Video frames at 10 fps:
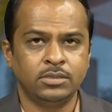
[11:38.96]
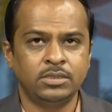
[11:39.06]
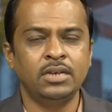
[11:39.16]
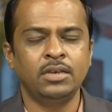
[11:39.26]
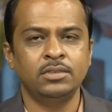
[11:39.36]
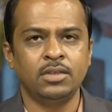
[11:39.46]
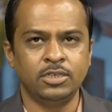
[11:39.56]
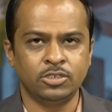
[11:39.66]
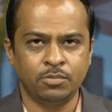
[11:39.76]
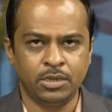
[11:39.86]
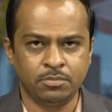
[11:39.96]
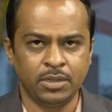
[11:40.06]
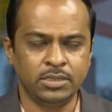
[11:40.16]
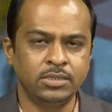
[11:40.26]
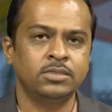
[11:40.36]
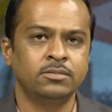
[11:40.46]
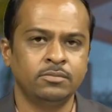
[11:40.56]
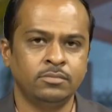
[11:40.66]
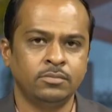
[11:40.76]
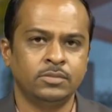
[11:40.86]
Centering the instrument means
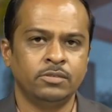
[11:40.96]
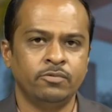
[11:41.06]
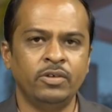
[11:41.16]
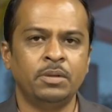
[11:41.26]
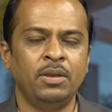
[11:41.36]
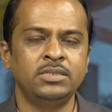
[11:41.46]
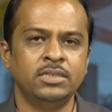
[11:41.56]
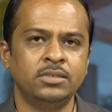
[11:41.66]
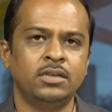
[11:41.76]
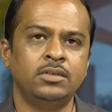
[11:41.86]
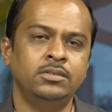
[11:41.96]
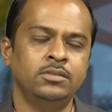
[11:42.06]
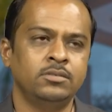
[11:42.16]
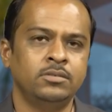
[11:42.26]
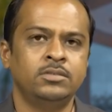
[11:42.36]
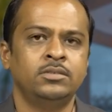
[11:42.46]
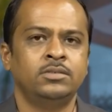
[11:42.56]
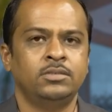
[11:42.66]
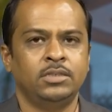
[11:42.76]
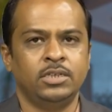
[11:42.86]
we are placing the
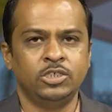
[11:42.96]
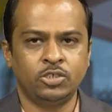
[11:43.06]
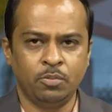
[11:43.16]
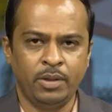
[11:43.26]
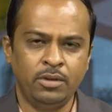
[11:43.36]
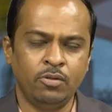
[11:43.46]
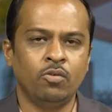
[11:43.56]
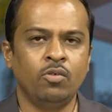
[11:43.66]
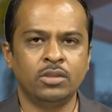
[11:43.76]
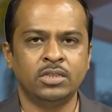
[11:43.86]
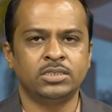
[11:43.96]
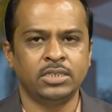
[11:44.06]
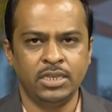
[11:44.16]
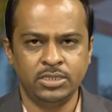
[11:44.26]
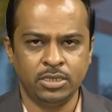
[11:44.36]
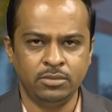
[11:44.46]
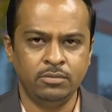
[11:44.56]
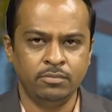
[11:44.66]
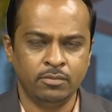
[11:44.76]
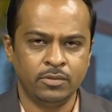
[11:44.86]
instrument over the
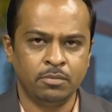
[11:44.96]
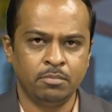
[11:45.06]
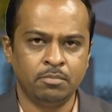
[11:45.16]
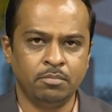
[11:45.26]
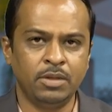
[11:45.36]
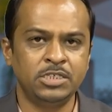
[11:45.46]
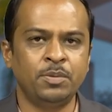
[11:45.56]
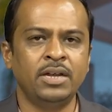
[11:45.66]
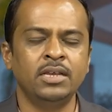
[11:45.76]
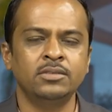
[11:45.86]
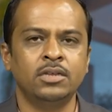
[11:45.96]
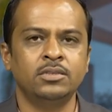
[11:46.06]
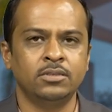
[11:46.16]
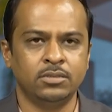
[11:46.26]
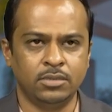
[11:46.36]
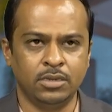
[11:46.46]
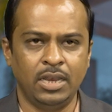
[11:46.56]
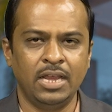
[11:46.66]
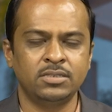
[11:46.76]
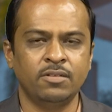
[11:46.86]
station by spreading the
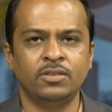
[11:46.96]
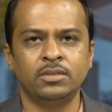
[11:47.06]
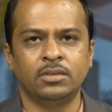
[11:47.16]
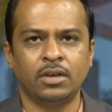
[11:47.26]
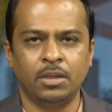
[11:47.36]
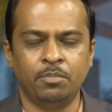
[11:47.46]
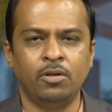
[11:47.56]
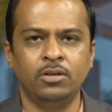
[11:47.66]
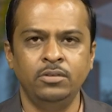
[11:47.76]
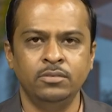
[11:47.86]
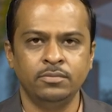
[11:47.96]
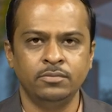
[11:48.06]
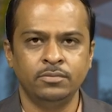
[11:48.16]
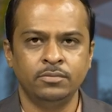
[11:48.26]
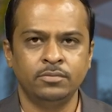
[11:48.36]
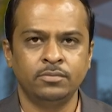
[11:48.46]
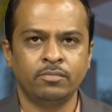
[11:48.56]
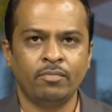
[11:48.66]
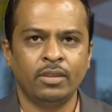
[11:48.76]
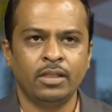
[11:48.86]
legs of the tripod
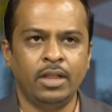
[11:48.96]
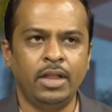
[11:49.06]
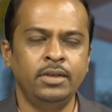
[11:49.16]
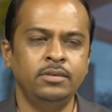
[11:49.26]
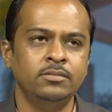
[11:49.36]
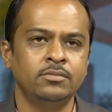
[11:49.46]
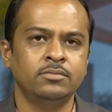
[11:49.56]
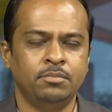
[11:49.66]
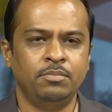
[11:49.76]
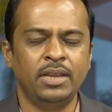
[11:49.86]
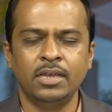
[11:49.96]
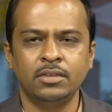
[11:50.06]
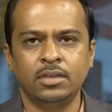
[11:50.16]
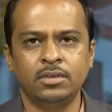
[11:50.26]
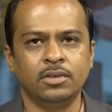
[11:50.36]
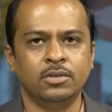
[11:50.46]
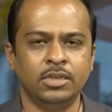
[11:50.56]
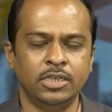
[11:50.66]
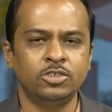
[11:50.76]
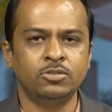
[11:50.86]
and bringing
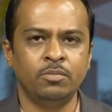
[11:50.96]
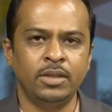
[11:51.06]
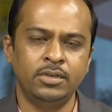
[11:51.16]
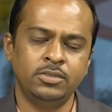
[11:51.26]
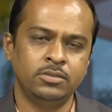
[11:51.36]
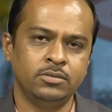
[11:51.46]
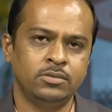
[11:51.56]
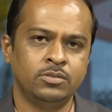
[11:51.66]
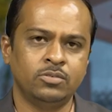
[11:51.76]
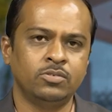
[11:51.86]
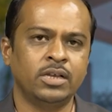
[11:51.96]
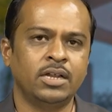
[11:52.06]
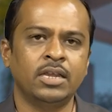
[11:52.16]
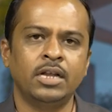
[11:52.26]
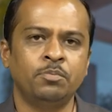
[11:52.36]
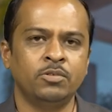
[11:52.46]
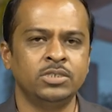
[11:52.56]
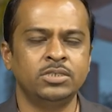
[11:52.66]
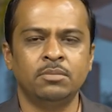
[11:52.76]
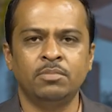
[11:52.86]
the instrument to the correct
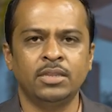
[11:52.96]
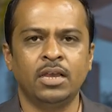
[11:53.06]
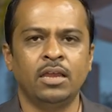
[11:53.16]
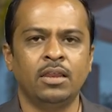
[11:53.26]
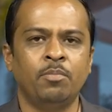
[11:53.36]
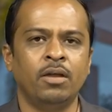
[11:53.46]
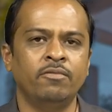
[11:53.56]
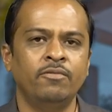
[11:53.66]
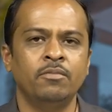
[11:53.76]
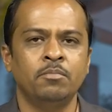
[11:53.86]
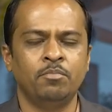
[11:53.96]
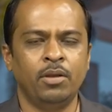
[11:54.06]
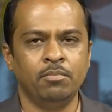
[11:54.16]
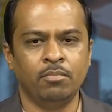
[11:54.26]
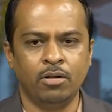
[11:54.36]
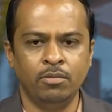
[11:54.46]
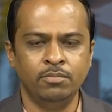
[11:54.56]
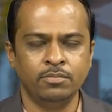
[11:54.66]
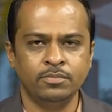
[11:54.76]
position by the help of plumb bob.